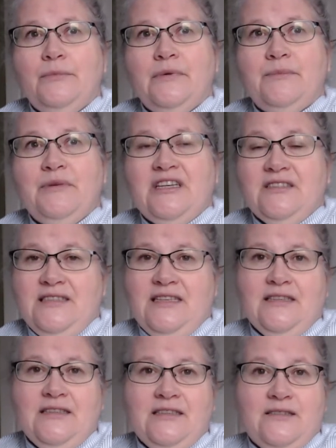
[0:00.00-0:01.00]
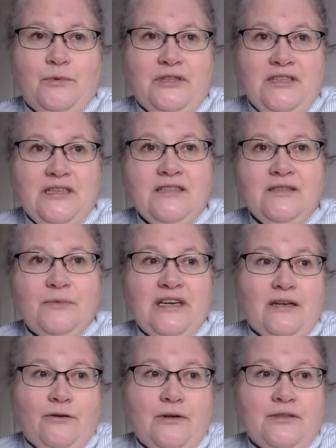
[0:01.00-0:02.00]
Because Ian is what he is, we
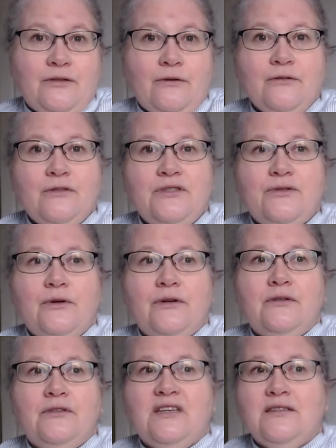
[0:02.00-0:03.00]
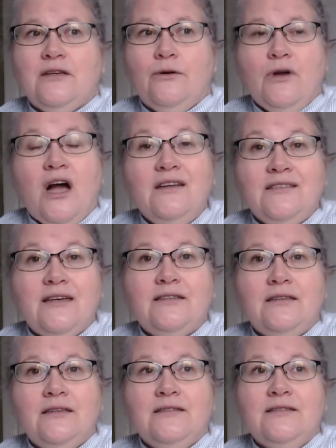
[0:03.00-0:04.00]
can't go out to the grocery store. Tesco
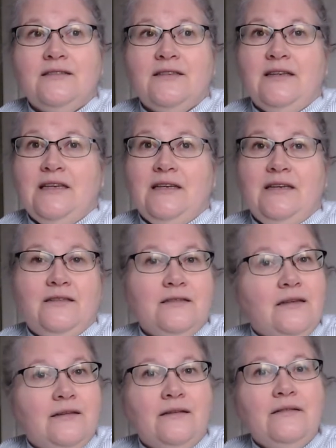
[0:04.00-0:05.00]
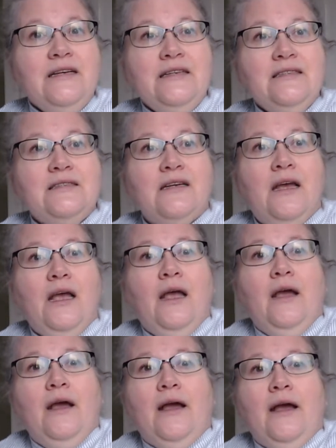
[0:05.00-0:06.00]
contacted us and said Ian's on the list,
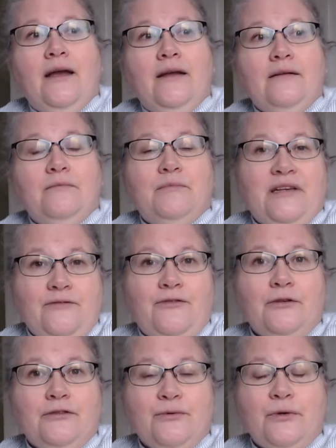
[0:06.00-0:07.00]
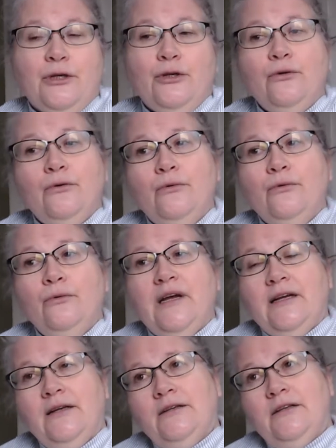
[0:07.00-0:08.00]
and by default so are you,
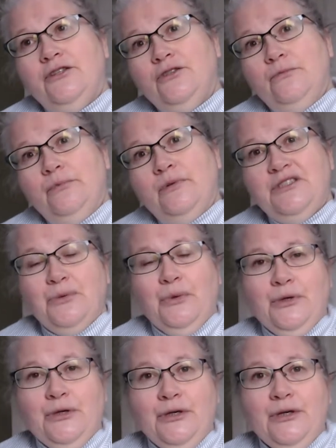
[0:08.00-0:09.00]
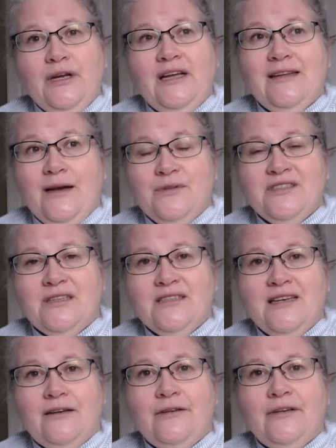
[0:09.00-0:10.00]
and could you place your order? And that was on
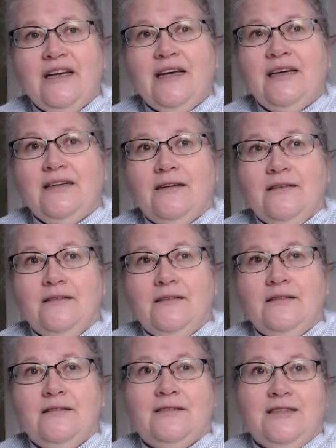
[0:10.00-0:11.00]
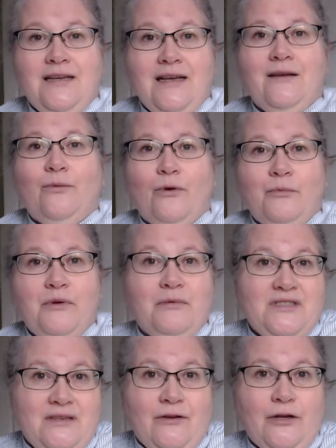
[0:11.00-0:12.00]
Saturday, and on today we'll be
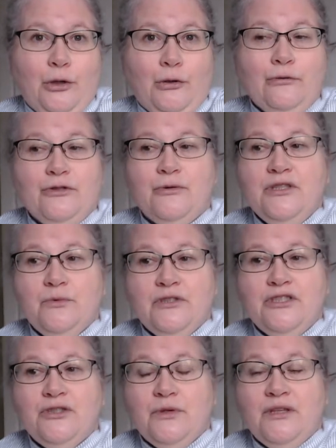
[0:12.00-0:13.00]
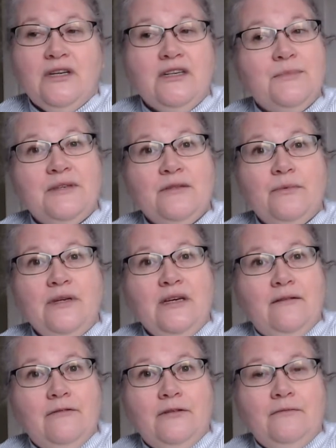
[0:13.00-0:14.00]
receiving our groceries, which is really nice because we
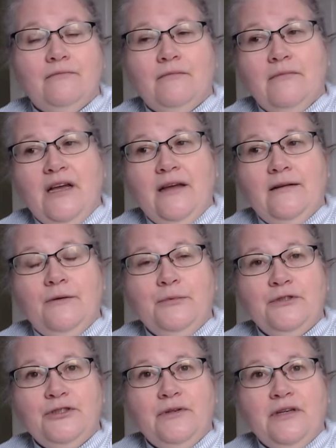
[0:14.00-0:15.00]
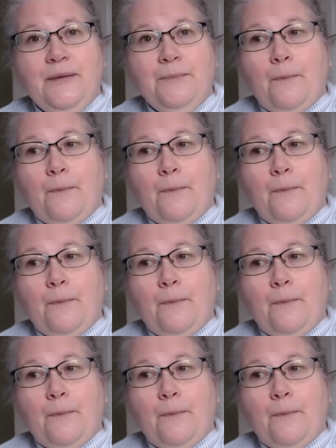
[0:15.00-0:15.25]
haven't had an opportunity.